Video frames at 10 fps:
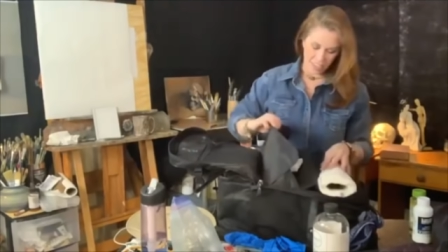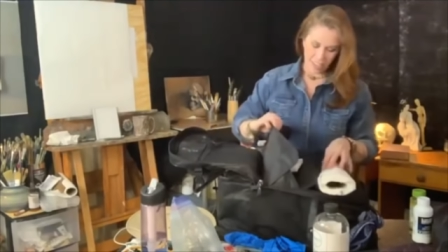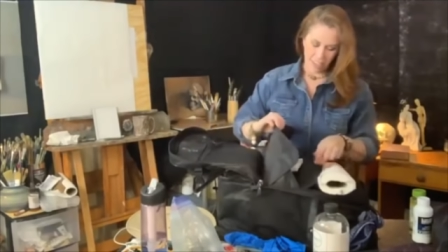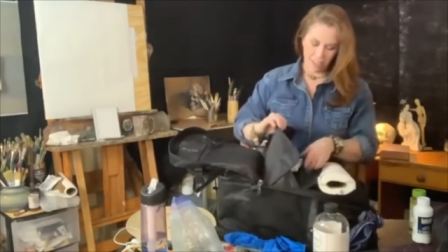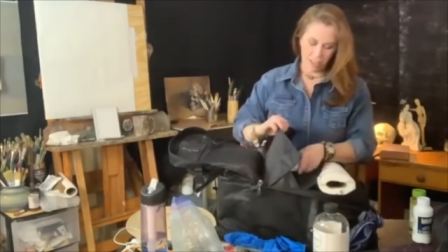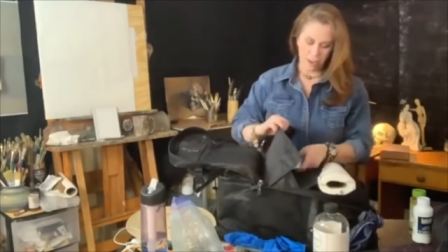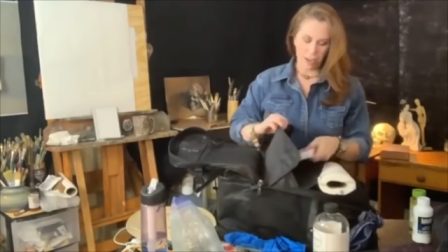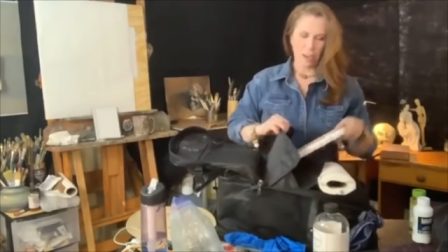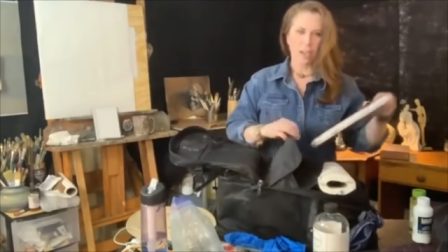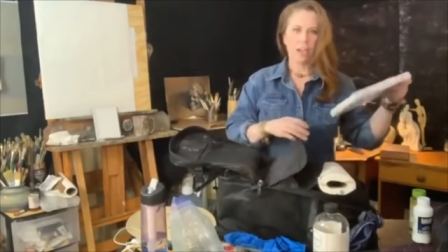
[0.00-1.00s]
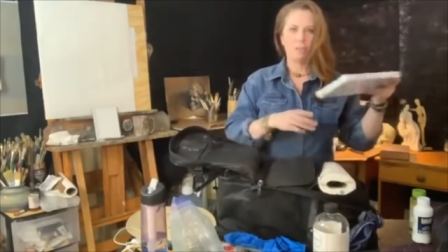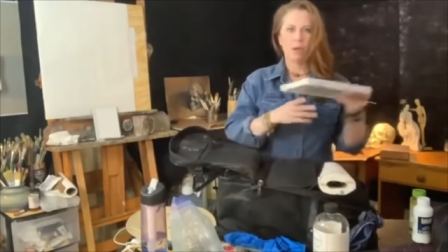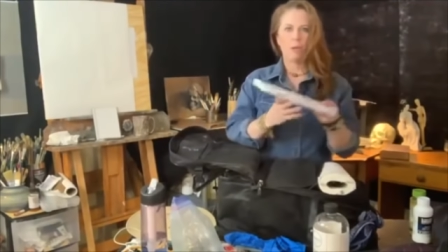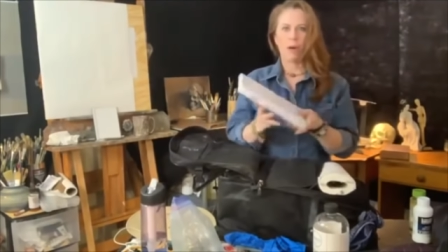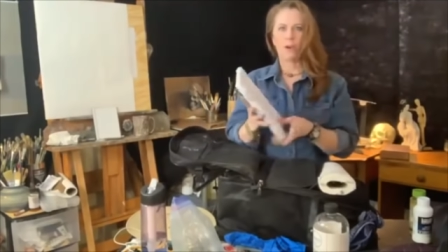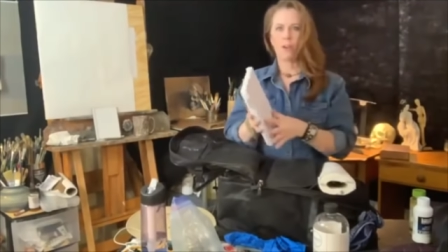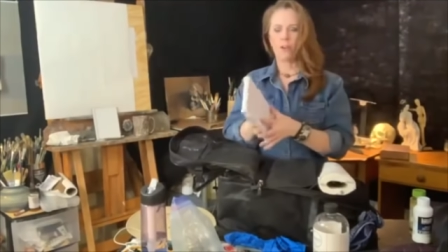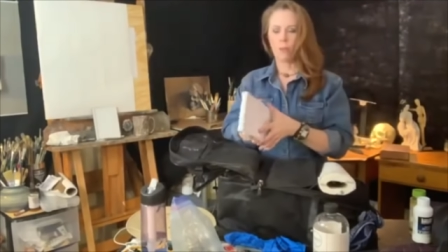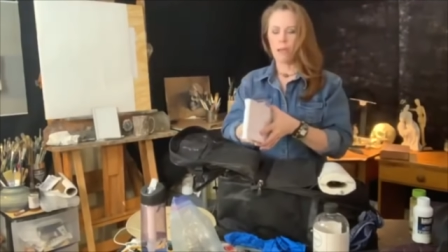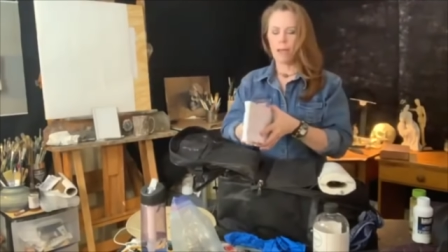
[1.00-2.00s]
And then I have my
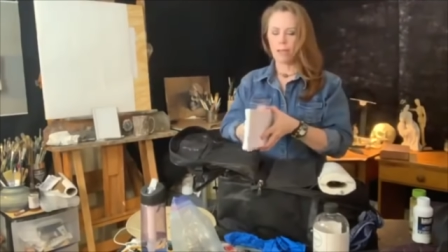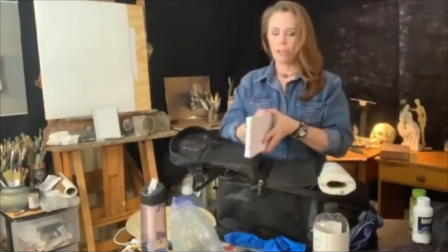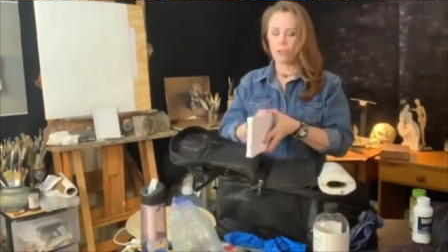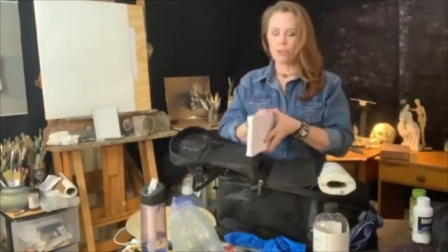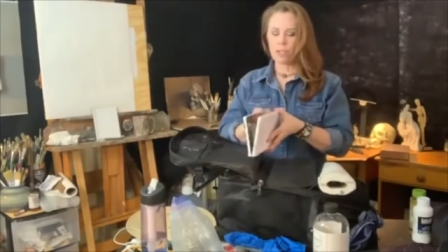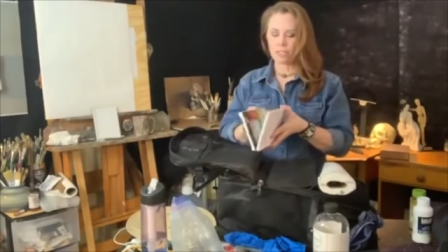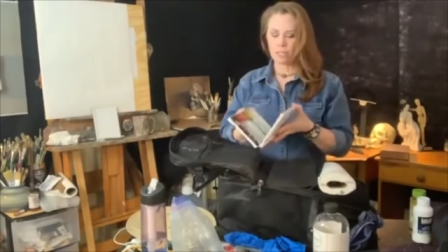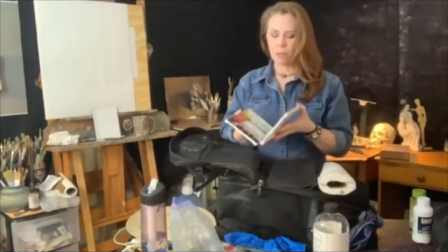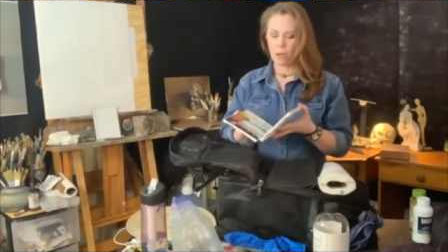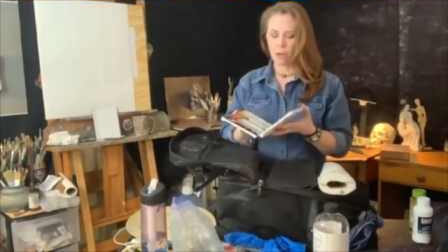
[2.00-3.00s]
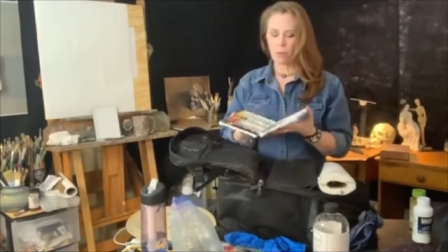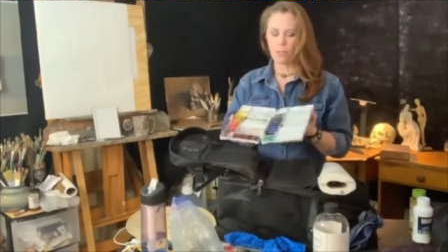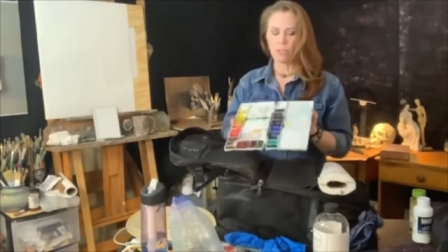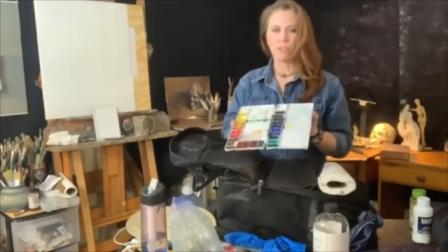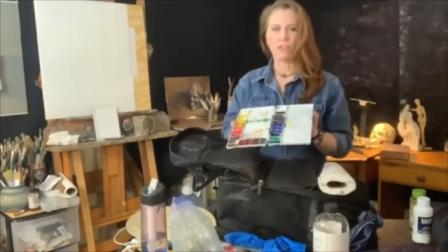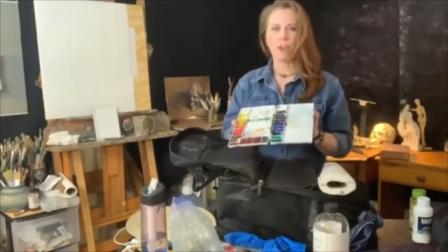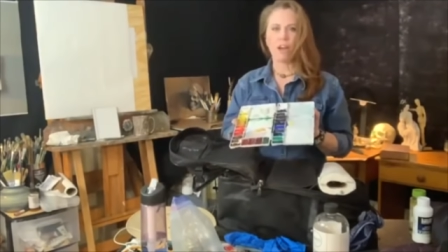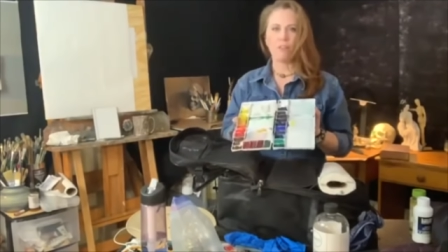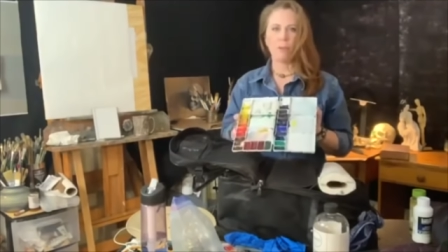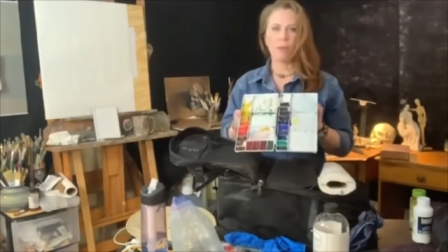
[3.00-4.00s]
watercolor palette, and you can get smaller ones for
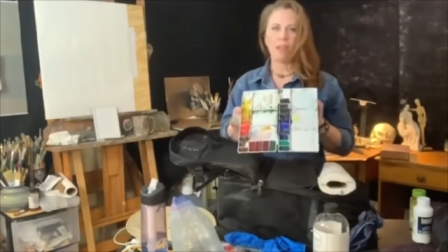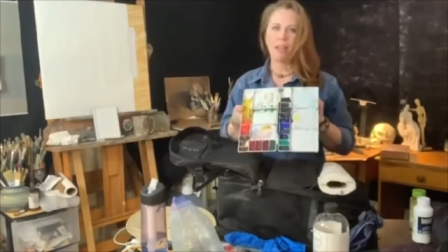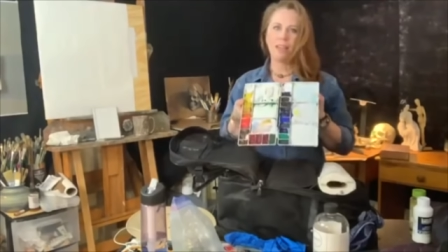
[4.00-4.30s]
travel, but